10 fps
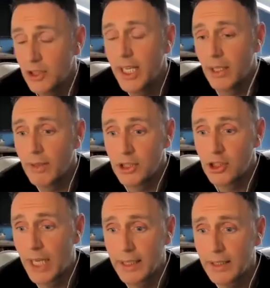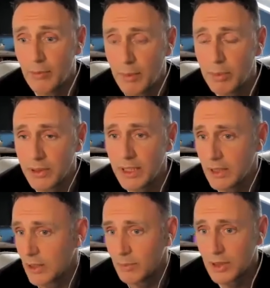They can generate Shakti in people's
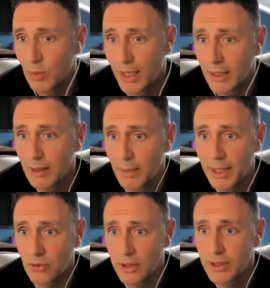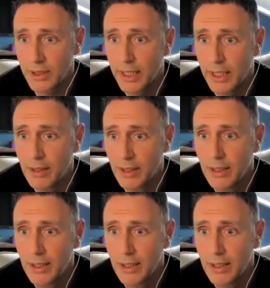systems as well, the mantras. Yeah.